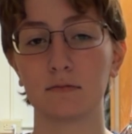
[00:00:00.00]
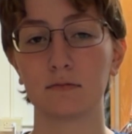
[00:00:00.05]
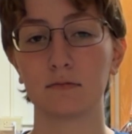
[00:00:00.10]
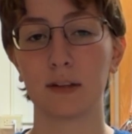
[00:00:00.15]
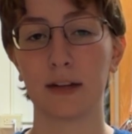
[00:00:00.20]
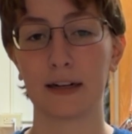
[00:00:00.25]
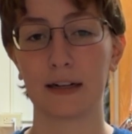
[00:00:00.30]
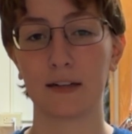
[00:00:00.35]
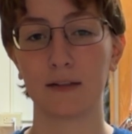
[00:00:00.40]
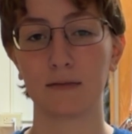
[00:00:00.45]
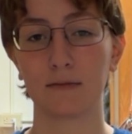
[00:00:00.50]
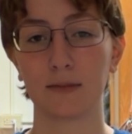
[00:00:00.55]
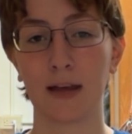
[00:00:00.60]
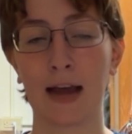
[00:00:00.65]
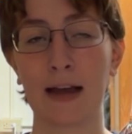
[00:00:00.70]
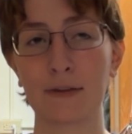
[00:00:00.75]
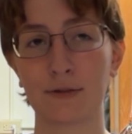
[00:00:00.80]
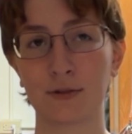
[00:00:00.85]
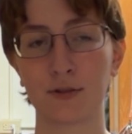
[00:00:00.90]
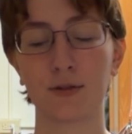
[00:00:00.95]
like
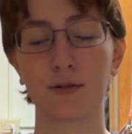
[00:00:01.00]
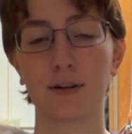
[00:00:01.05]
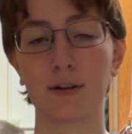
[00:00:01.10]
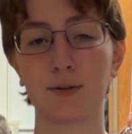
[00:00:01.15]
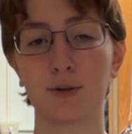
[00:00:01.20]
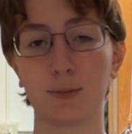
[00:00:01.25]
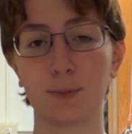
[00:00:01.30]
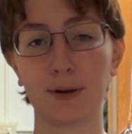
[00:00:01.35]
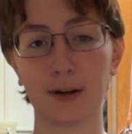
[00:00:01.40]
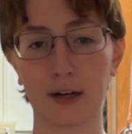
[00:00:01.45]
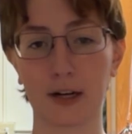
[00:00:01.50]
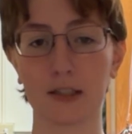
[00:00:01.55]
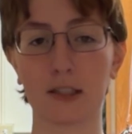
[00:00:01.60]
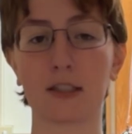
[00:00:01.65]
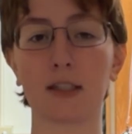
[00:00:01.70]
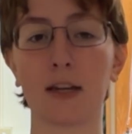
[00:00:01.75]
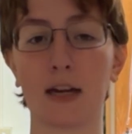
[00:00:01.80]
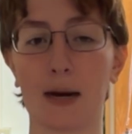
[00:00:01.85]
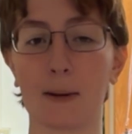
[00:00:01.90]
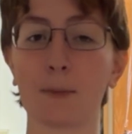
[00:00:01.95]
as it's going to appear on the
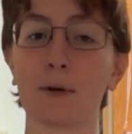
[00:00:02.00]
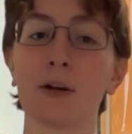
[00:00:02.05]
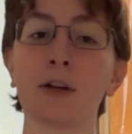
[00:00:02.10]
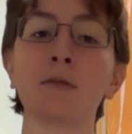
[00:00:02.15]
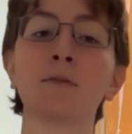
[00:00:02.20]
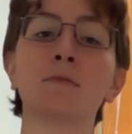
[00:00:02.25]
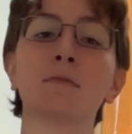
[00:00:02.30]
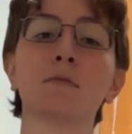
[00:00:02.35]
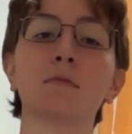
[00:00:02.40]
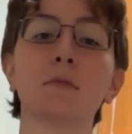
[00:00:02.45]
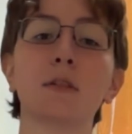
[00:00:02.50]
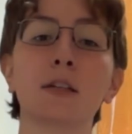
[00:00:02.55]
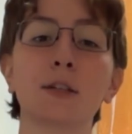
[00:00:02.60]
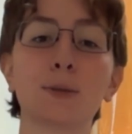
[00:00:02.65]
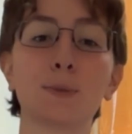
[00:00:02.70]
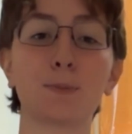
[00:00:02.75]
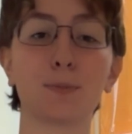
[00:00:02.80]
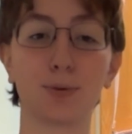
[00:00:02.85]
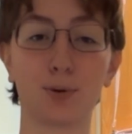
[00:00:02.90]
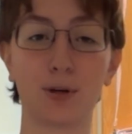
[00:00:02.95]
camera,
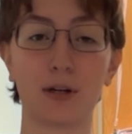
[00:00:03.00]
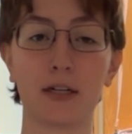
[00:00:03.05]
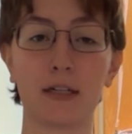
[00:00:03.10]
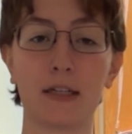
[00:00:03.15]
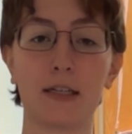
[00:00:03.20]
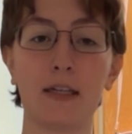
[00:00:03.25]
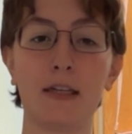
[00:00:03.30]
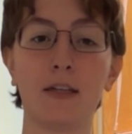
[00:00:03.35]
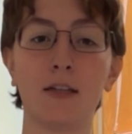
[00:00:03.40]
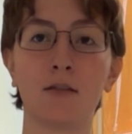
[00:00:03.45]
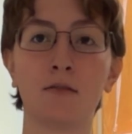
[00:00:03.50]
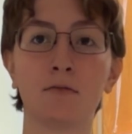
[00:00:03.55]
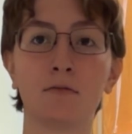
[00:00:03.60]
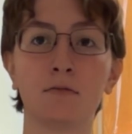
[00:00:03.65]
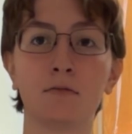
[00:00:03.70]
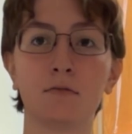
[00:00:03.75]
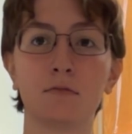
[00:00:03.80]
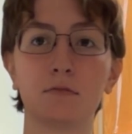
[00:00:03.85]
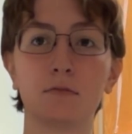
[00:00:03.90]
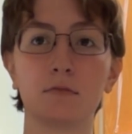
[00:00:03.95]
is pretty
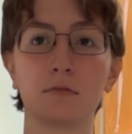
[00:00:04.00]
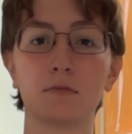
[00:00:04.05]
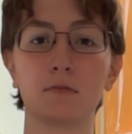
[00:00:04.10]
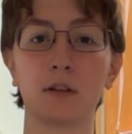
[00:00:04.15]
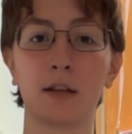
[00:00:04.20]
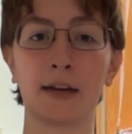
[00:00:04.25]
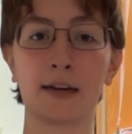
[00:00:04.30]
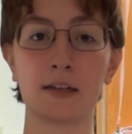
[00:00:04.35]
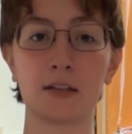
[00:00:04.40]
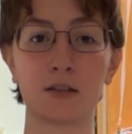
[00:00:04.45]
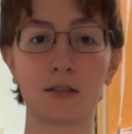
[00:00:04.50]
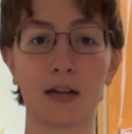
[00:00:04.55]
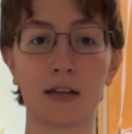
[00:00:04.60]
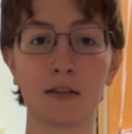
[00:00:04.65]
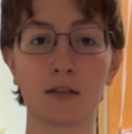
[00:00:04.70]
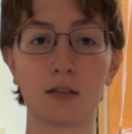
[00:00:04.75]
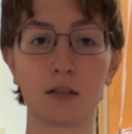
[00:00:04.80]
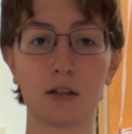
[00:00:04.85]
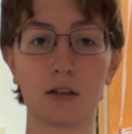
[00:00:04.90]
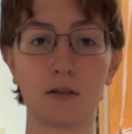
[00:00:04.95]
like
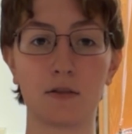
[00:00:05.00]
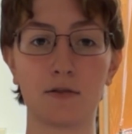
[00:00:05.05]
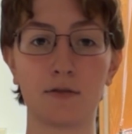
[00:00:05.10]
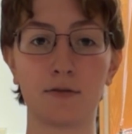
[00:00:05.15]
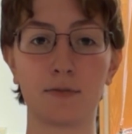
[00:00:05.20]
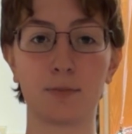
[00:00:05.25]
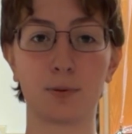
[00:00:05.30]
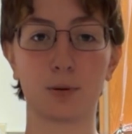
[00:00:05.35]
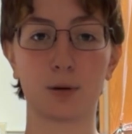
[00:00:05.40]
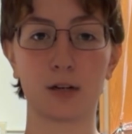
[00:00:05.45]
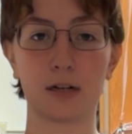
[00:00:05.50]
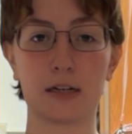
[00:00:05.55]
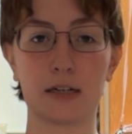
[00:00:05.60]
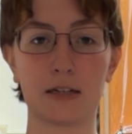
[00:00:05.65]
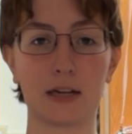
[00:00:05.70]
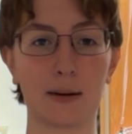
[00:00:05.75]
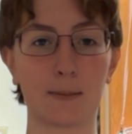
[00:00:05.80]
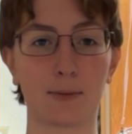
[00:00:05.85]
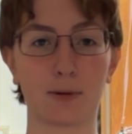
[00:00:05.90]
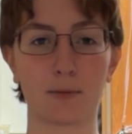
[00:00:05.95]
sensitive, pretty
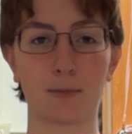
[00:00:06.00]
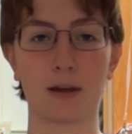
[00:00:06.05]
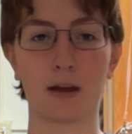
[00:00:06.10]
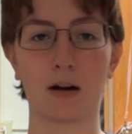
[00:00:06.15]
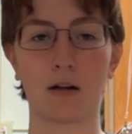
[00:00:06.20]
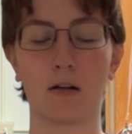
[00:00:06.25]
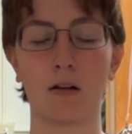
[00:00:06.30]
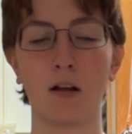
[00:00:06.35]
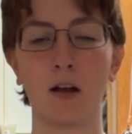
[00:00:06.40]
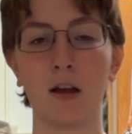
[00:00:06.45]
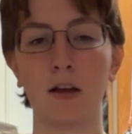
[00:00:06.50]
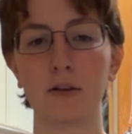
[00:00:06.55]
temperamental.